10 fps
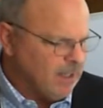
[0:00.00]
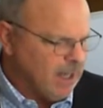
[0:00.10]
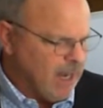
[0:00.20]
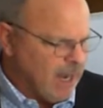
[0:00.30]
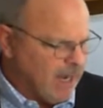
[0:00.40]

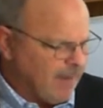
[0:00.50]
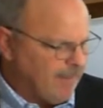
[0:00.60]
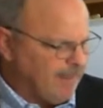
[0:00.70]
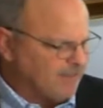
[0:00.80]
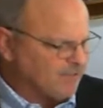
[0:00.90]
Uh,
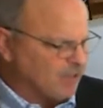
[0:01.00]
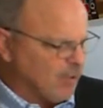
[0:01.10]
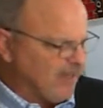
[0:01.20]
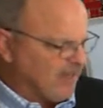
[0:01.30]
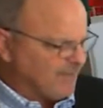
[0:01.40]
so
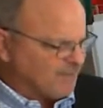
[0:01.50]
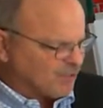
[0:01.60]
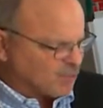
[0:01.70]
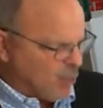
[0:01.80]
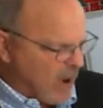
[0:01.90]
he gives
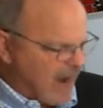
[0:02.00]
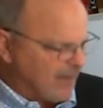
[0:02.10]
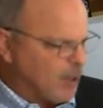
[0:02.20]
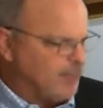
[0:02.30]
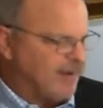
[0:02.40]
us wide
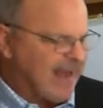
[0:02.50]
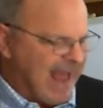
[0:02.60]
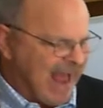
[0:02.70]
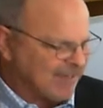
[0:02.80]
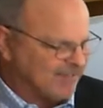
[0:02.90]
open
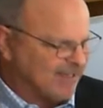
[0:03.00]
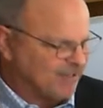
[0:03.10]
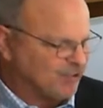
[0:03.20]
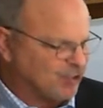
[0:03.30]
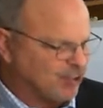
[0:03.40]

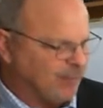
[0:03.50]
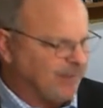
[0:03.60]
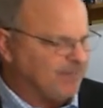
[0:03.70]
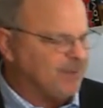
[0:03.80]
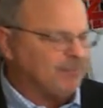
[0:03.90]
access to
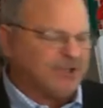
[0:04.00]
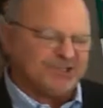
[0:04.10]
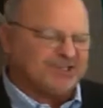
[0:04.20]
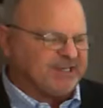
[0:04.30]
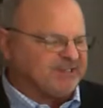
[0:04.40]
him. The
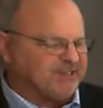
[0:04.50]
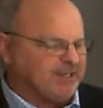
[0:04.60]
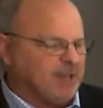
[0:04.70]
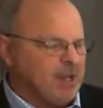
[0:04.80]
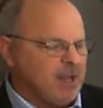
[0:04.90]
mercy seat,
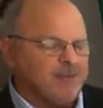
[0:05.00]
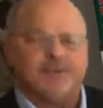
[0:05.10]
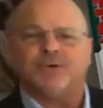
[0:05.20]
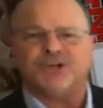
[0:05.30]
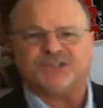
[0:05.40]
the
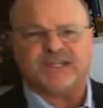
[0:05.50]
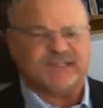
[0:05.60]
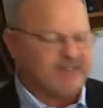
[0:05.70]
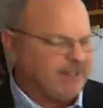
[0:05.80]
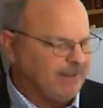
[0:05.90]
mercy
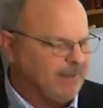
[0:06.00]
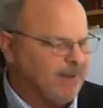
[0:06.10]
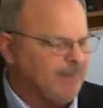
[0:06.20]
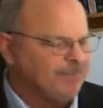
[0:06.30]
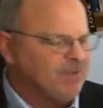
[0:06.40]
seat
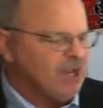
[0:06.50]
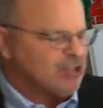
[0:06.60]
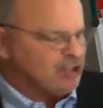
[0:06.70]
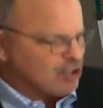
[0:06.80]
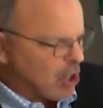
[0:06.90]

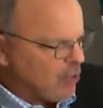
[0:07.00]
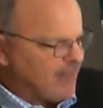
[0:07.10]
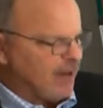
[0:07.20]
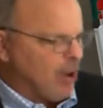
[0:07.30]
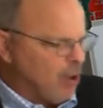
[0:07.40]
showed
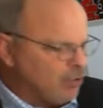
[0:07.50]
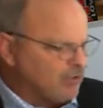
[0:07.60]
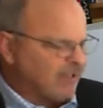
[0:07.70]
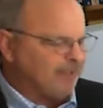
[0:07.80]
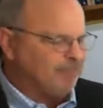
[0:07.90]
that
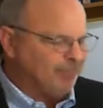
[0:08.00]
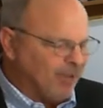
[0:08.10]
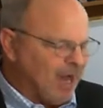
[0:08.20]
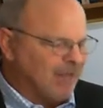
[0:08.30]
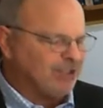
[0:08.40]
only
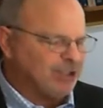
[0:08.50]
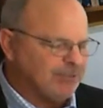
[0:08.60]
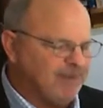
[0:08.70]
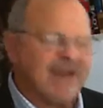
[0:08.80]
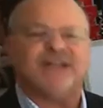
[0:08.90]
blood could
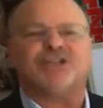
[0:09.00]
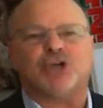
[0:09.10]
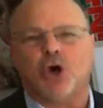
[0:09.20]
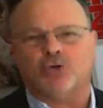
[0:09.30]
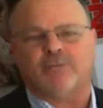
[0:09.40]
make
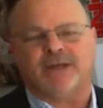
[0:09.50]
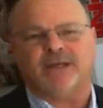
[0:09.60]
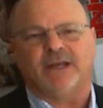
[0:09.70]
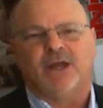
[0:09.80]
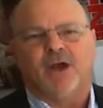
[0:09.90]
atonement
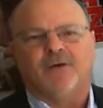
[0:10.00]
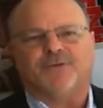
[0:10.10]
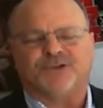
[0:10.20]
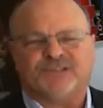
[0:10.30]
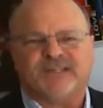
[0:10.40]

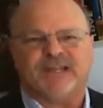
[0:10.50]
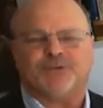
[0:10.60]
for sins.